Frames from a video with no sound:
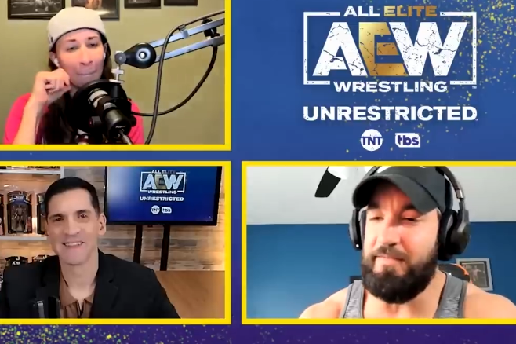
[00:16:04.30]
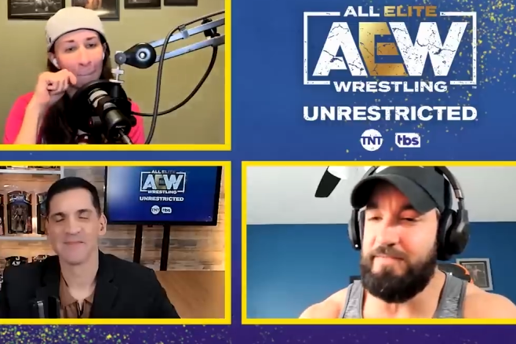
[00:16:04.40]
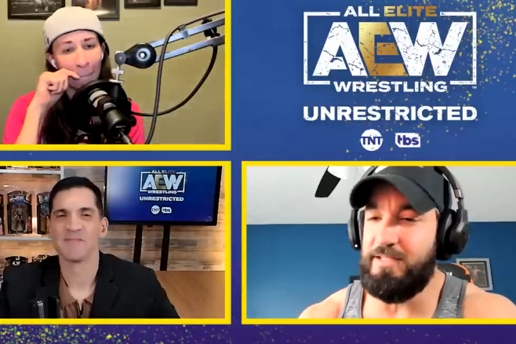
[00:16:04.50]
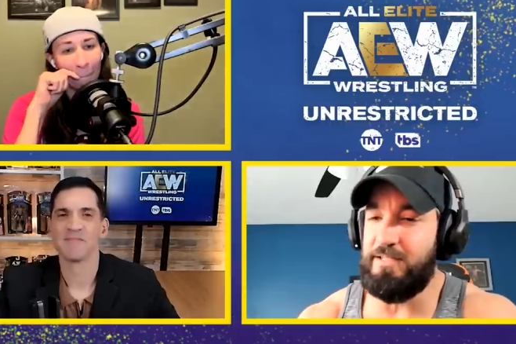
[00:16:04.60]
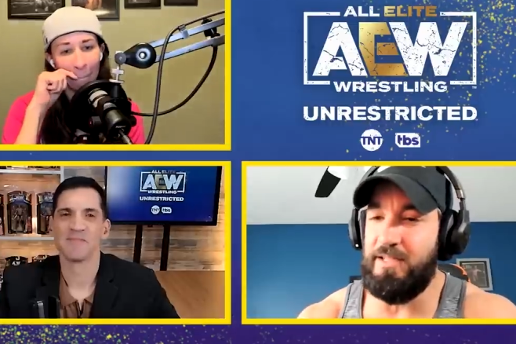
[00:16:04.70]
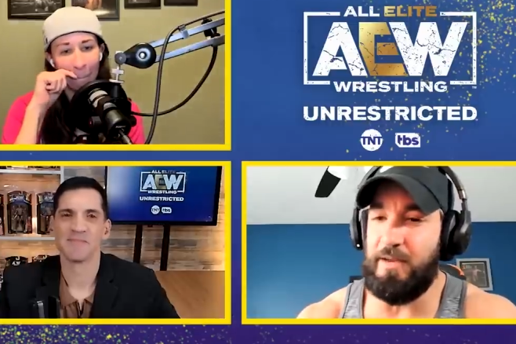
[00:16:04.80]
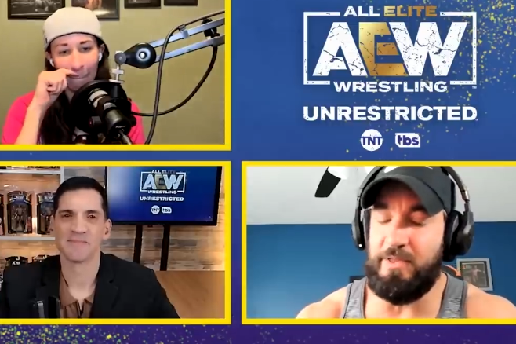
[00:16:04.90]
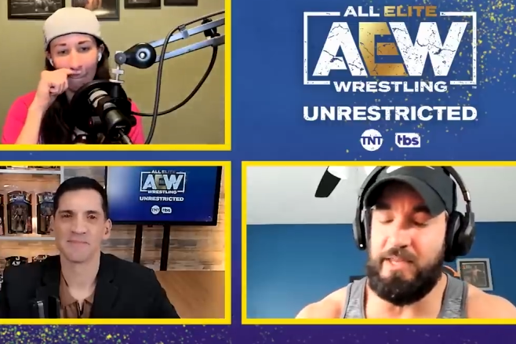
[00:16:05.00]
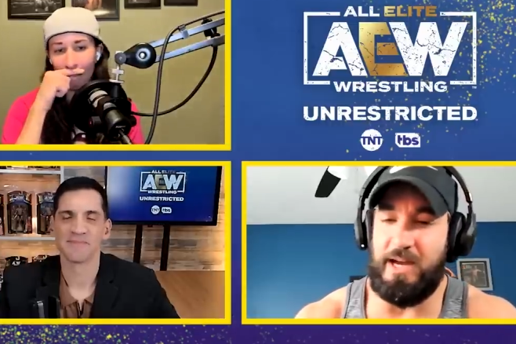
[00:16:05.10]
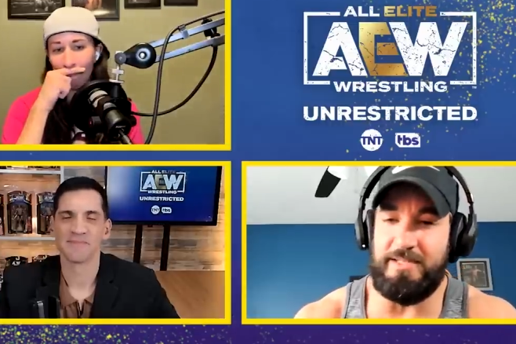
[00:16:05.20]
Speaker 1: uh like
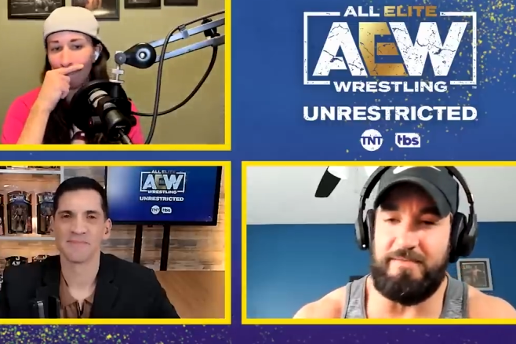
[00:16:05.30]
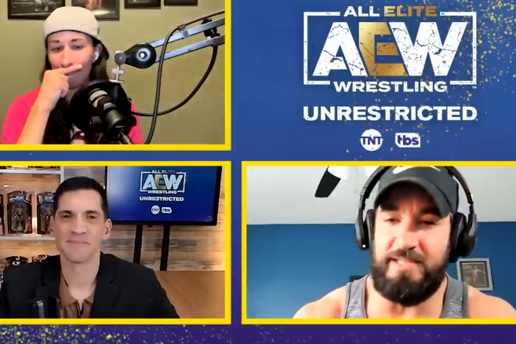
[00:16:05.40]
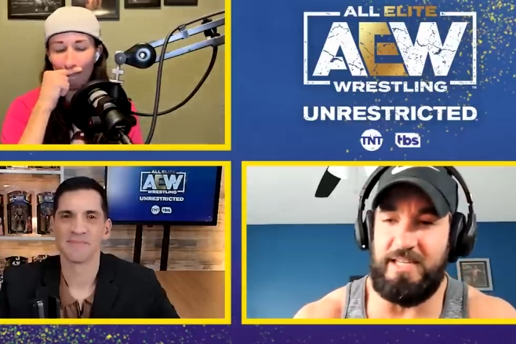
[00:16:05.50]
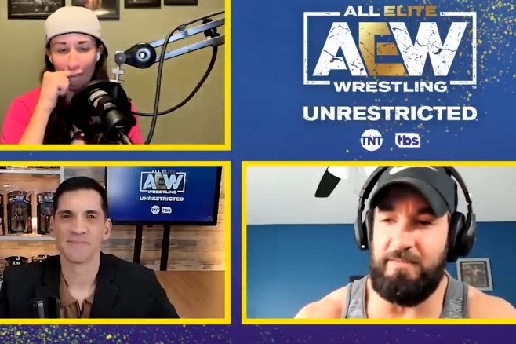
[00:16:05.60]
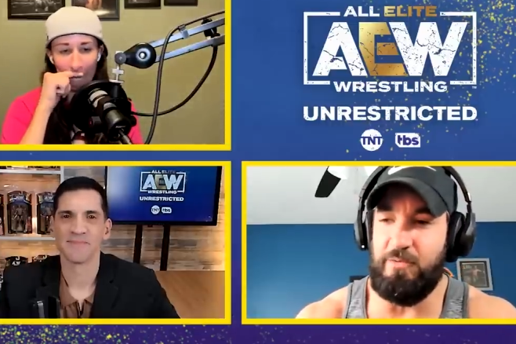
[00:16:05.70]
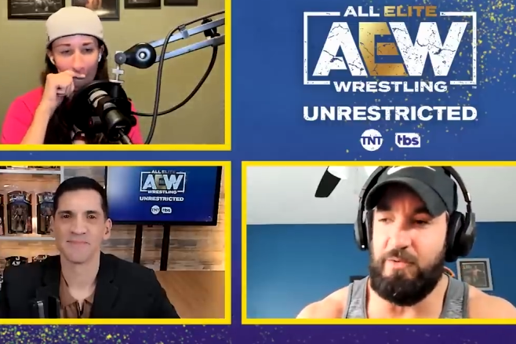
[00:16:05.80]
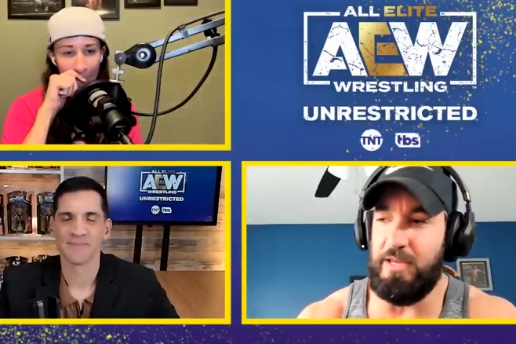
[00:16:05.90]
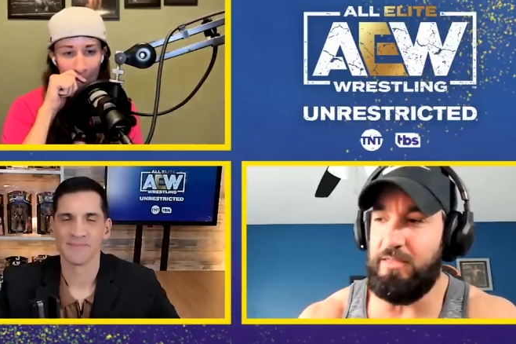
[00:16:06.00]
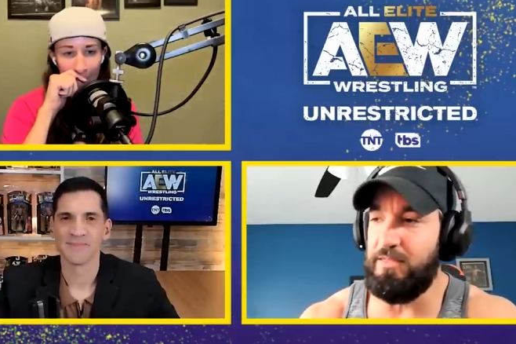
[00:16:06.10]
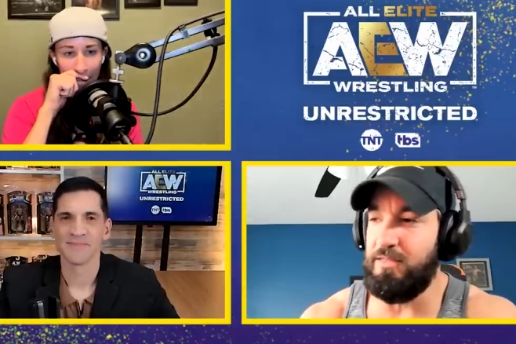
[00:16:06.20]
with guys I've teamed
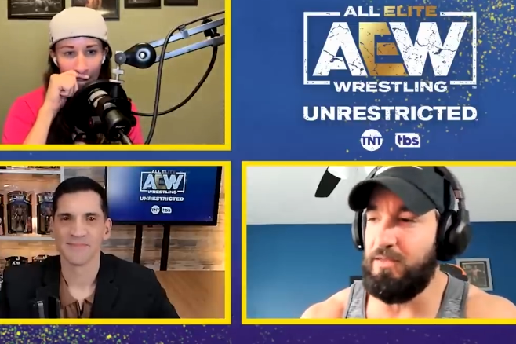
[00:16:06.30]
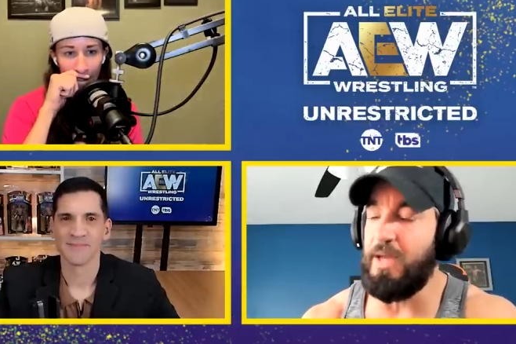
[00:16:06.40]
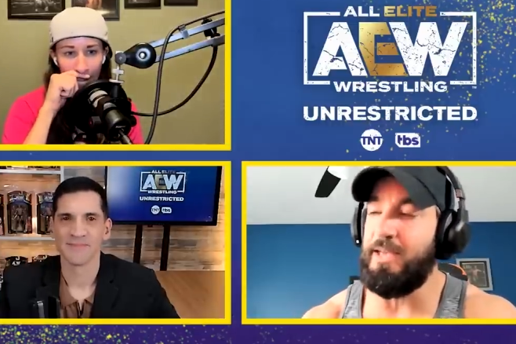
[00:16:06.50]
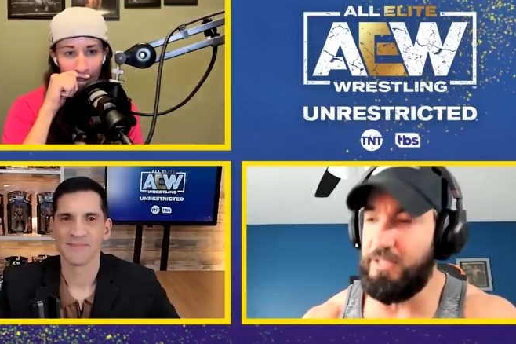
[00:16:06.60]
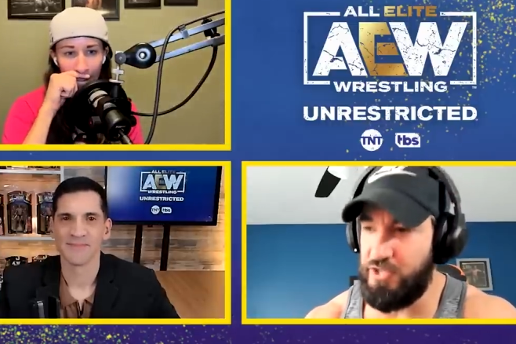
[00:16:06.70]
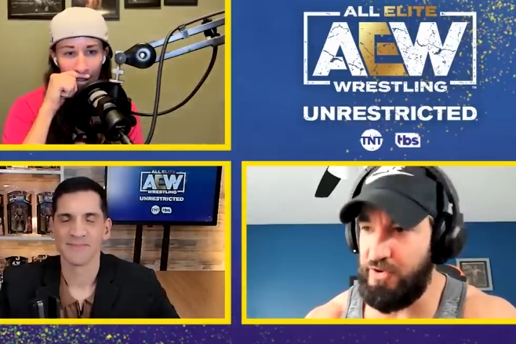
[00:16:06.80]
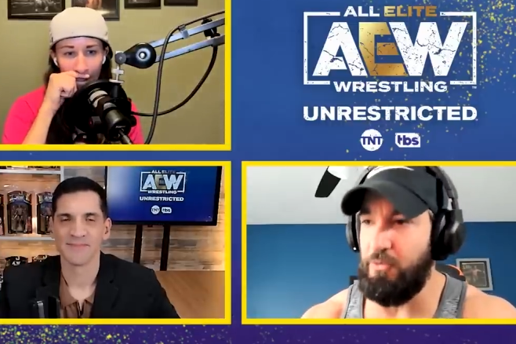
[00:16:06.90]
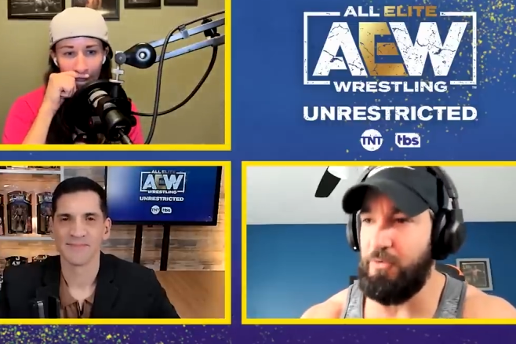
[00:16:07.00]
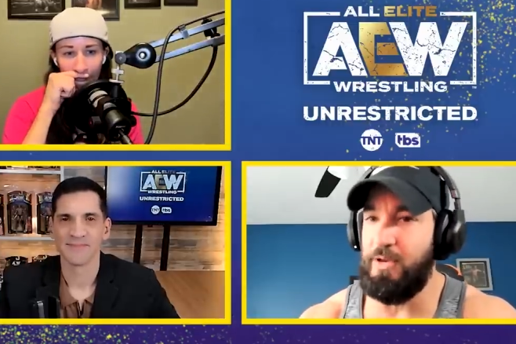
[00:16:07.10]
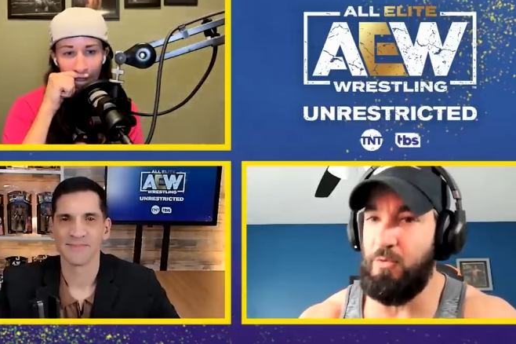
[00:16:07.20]
with, I guess
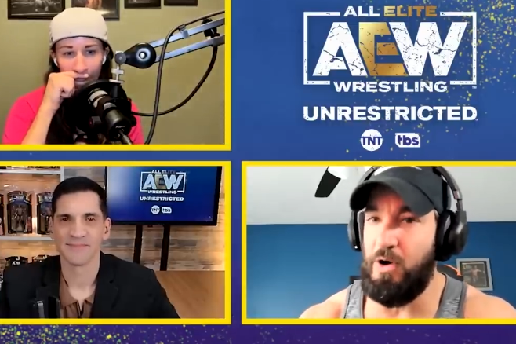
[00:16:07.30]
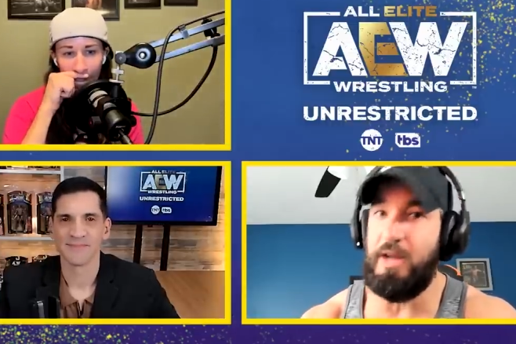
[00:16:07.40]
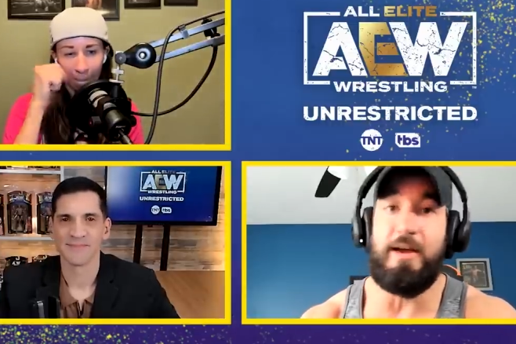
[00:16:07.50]
Trent would be one.